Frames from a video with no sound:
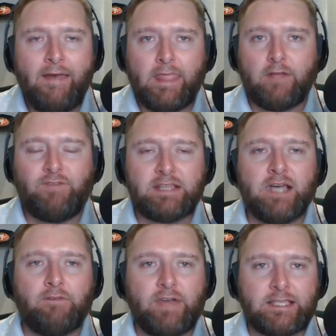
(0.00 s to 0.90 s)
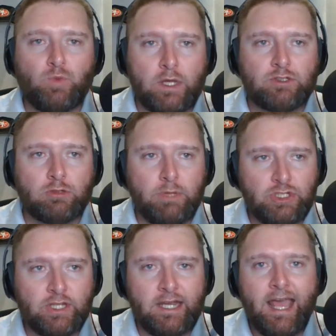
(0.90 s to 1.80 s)
They face off against Western
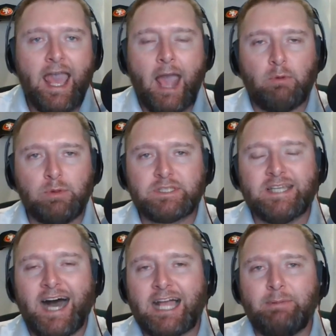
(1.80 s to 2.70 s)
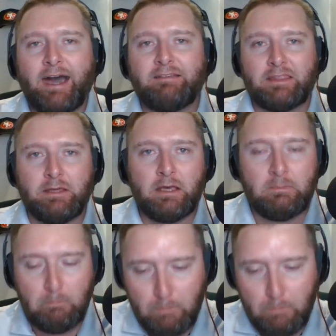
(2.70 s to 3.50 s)
Michigan, and we will talk about the